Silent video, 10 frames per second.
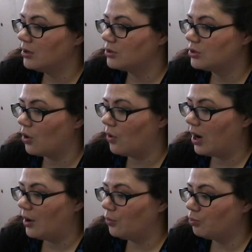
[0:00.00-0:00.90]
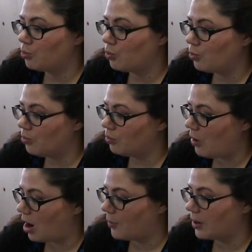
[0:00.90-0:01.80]
So
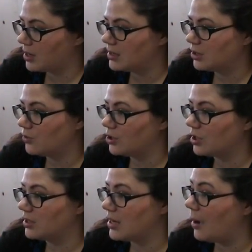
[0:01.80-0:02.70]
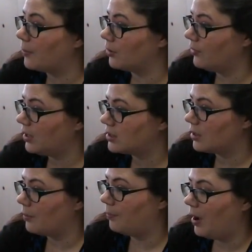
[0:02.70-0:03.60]
our parking situation is not perfect,
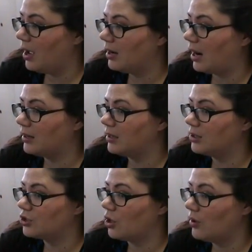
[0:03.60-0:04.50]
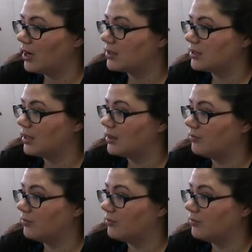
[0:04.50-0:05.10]
but I think it showcases that